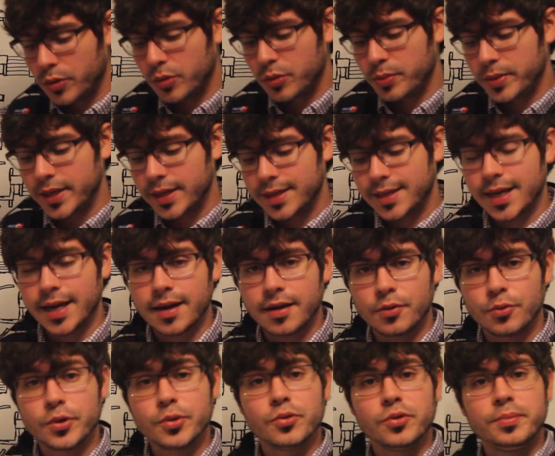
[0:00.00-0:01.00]
would be
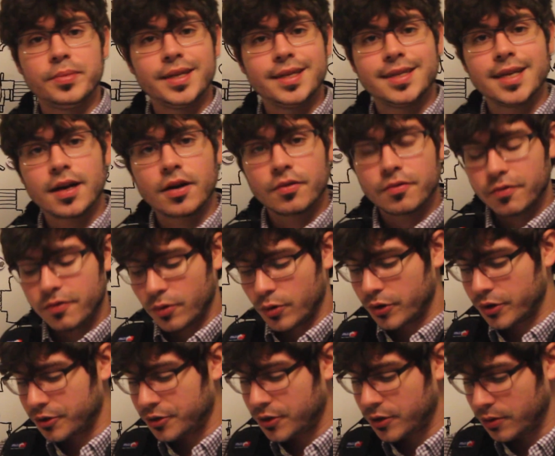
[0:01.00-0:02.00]
down
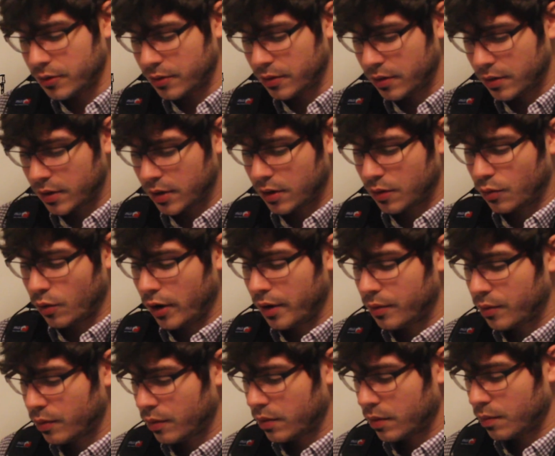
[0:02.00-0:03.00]
4-2,
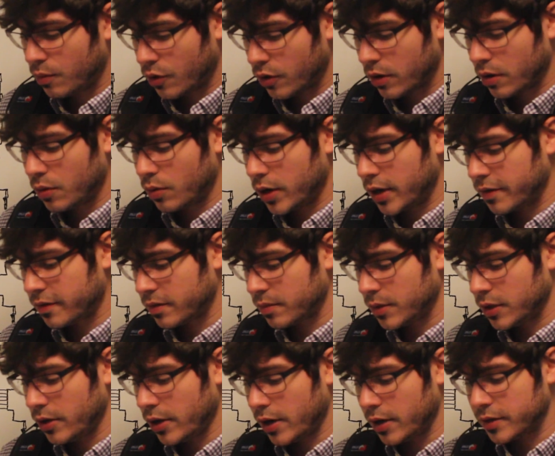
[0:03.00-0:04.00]
one more away from
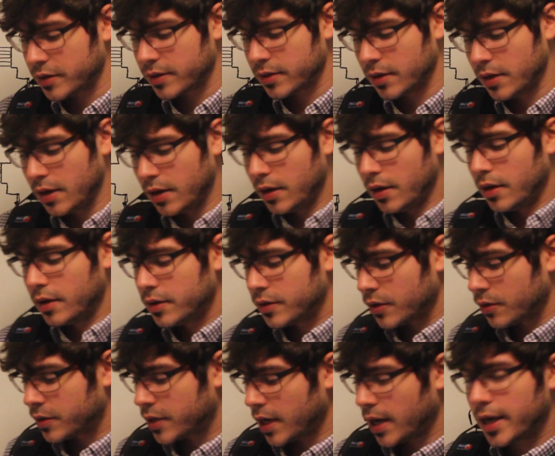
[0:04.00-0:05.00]
a loss.
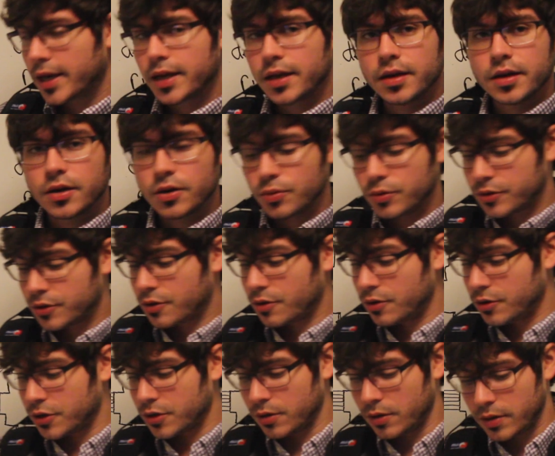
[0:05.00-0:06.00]
So tying it here was
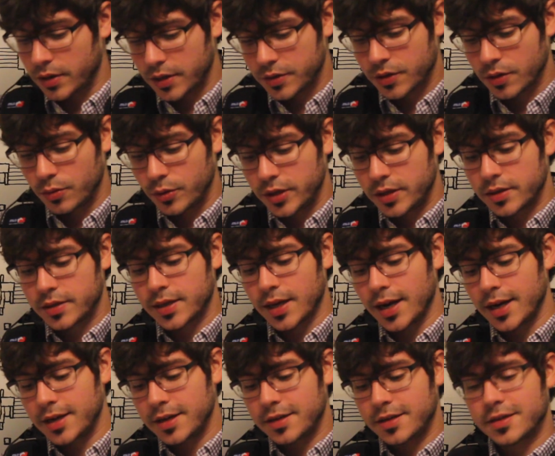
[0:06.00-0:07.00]
crucial. So we
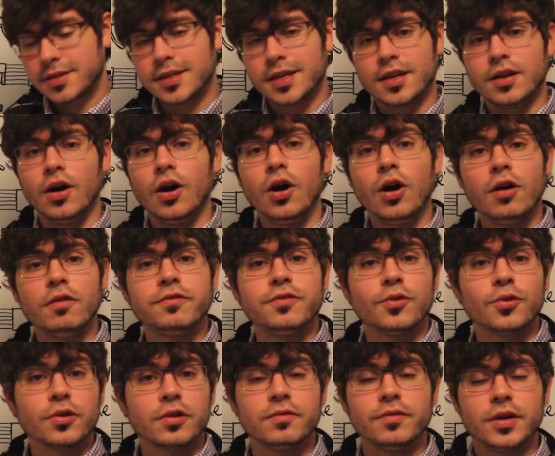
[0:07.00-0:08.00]
decided to send all
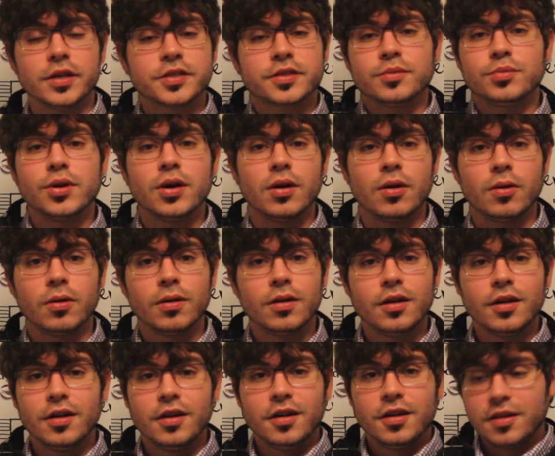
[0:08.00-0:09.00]
4 of us to bow.
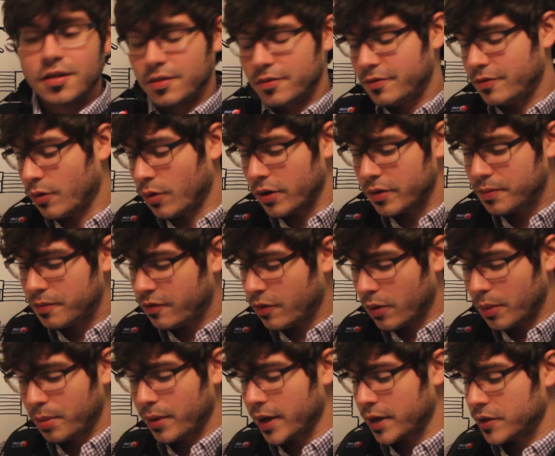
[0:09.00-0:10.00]

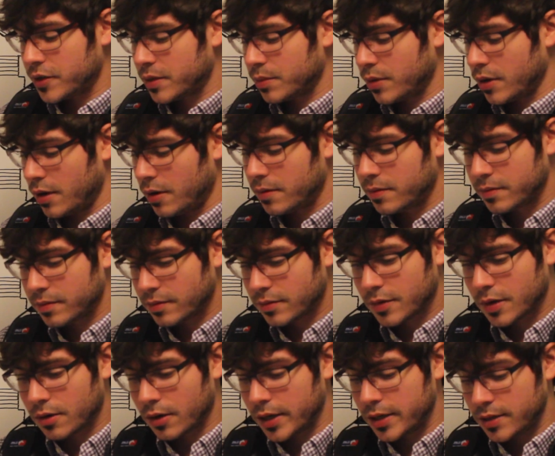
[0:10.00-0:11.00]
Four players to bow.
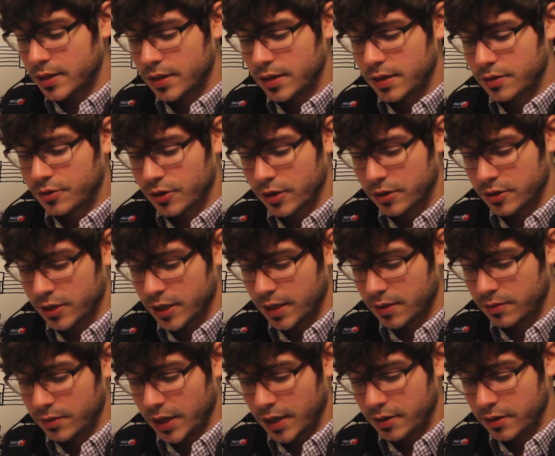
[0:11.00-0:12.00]
Crazy trick
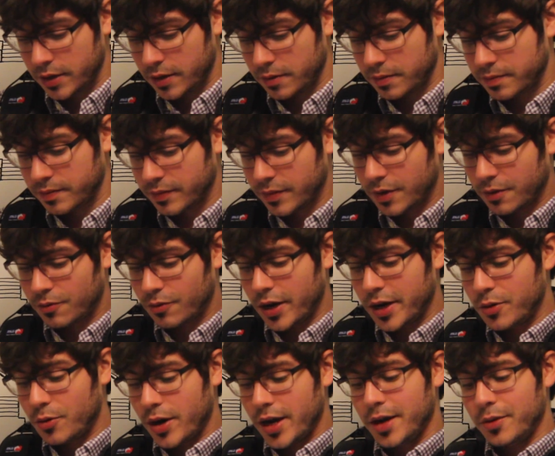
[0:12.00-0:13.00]
strat. I don't know.
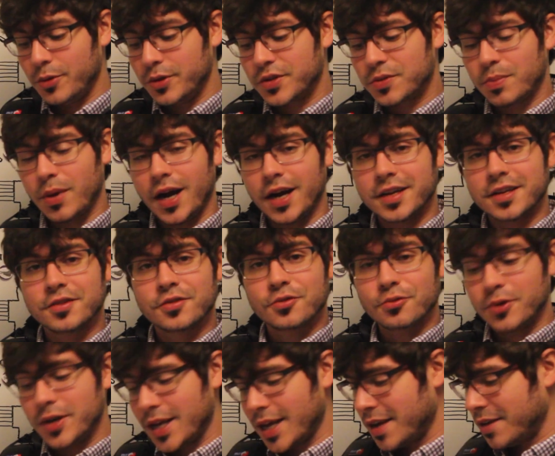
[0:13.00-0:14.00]
Right away, we spotted
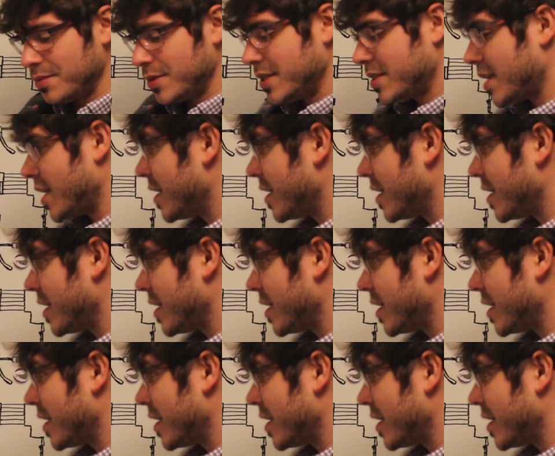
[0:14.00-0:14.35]
3 enemies